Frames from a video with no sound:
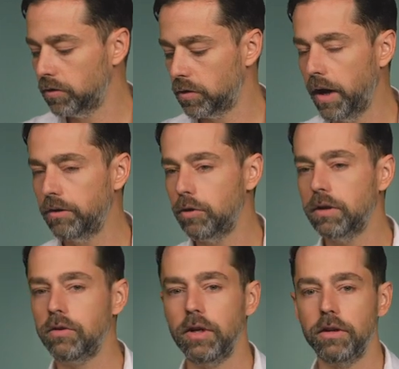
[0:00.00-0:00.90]
So as you
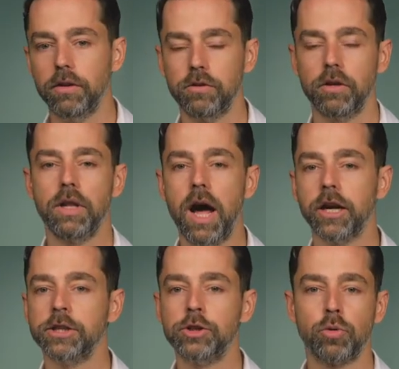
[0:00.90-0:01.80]
can see, there's a lot
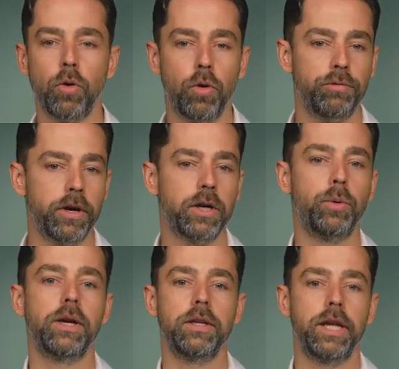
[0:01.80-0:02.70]
of control very
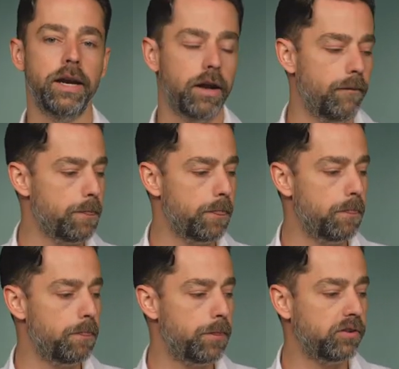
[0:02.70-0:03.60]
quickly, and
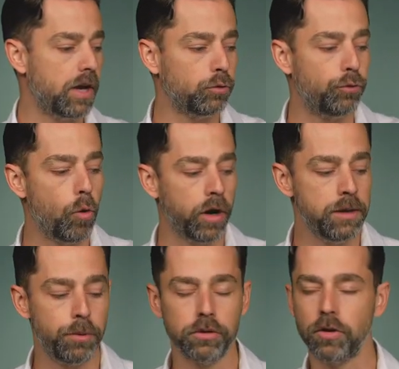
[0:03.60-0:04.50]
this has four
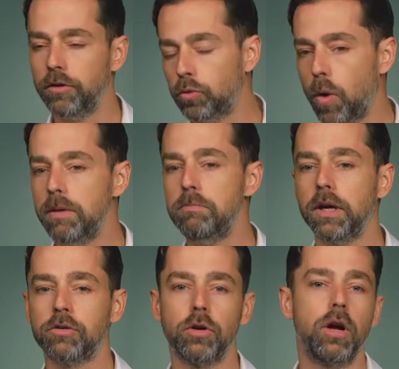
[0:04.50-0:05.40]
inputs on this one
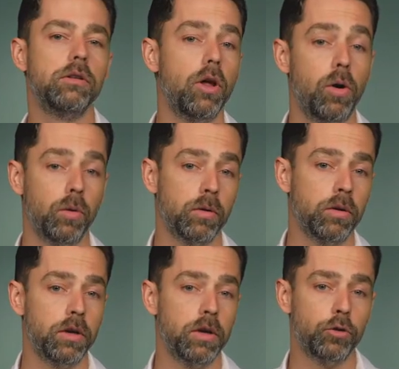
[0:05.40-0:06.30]
mixer alone.
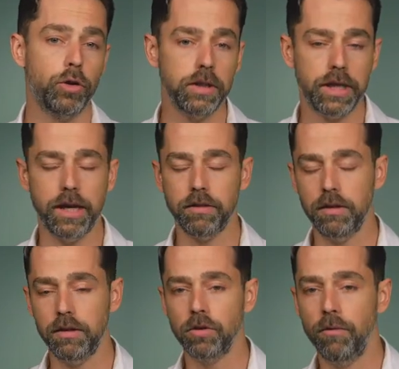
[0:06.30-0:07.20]
So you can take
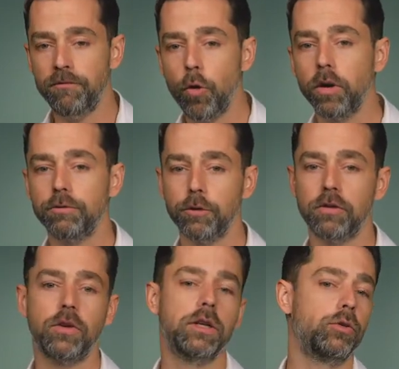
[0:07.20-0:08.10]
these four
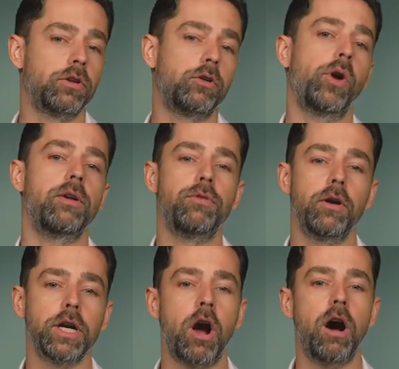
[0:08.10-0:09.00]
different signals and create
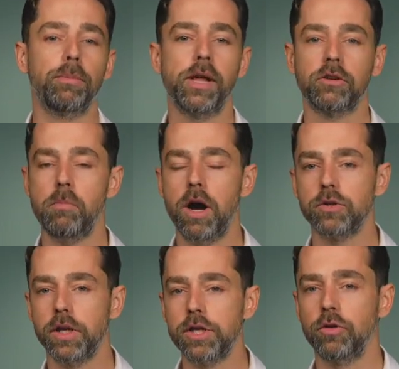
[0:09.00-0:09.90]
very complex
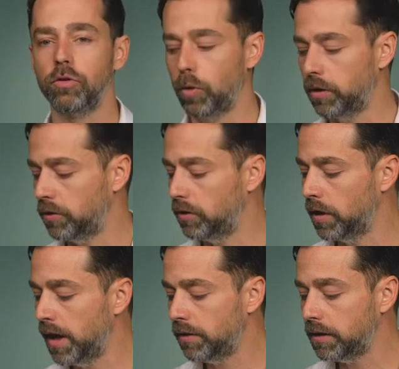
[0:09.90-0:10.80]
modulation sources
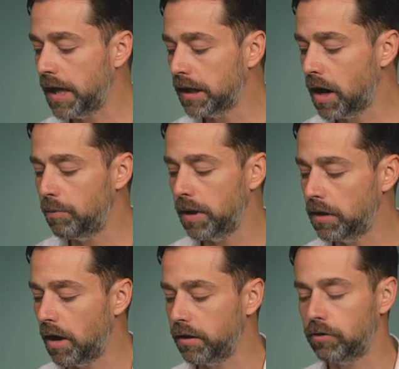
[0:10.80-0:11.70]
that then come
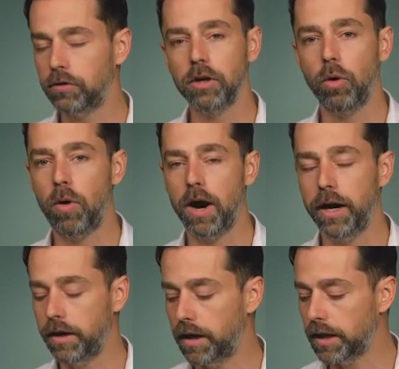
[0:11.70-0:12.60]
in on a single
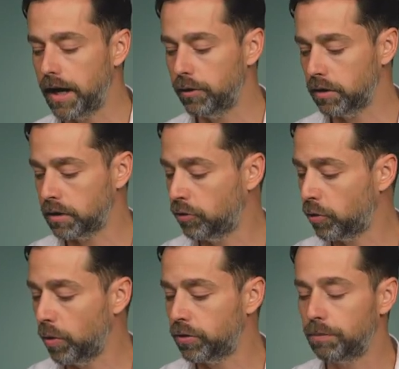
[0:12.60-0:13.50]
wire and allow you to
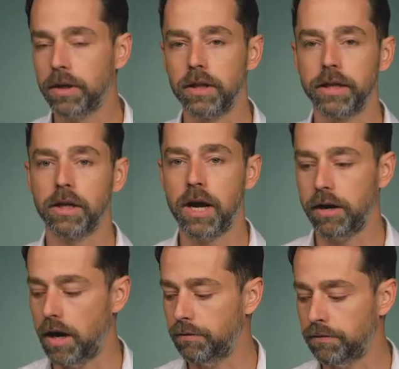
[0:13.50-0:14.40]
control something like the
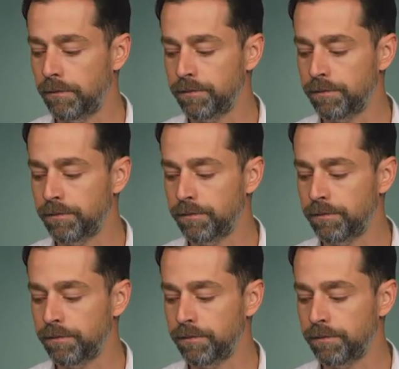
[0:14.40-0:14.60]
cutoff.